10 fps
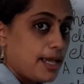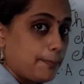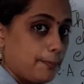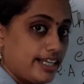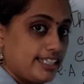
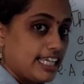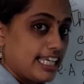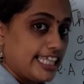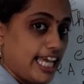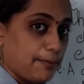but
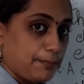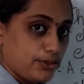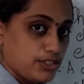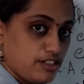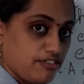the
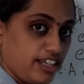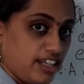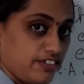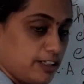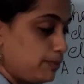apostrophe
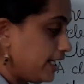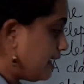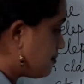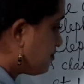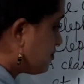will be